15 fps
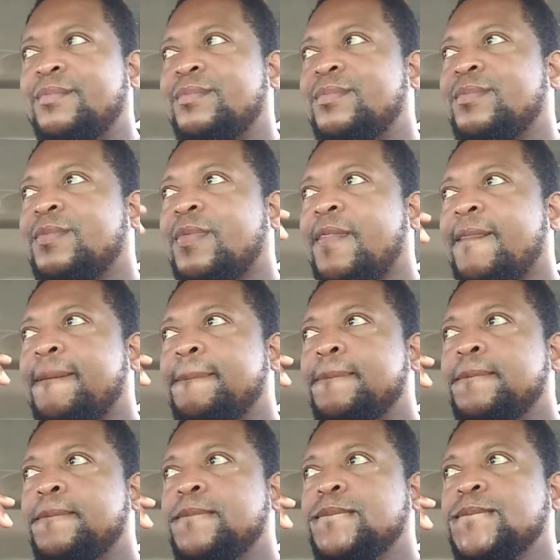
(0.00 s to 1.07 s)

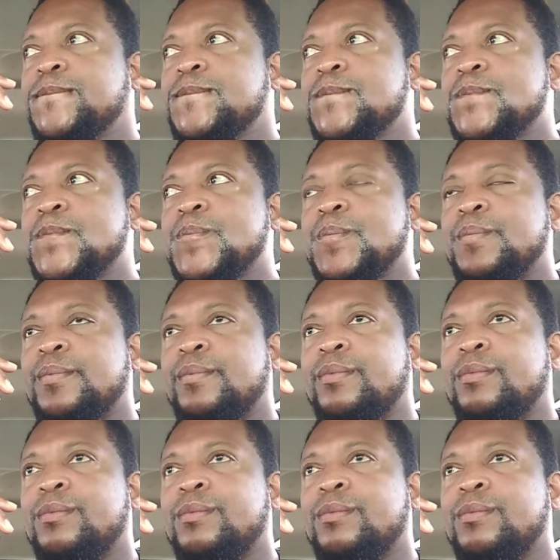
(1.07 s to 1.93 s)
(no one is talking)